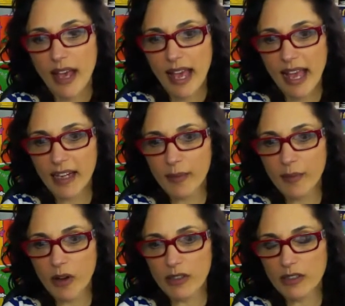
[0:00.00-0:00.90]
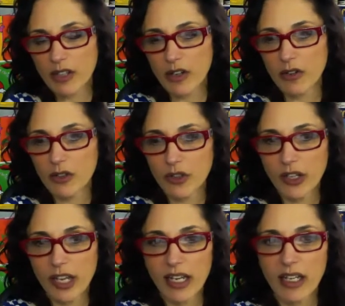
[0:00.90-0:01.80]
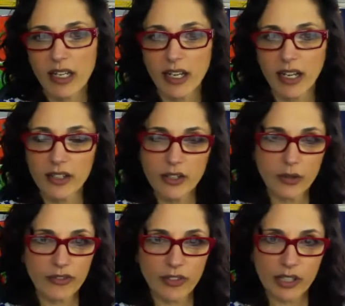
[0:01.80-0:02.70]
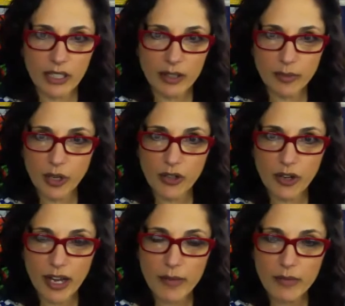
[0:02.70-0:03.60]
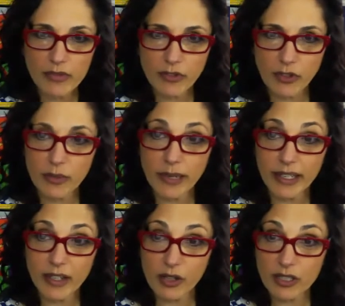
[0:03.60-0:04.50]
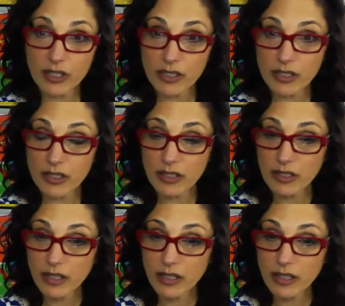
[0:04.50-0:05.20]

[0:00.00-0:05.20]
And I'm also creating a new affiliate program for my courses,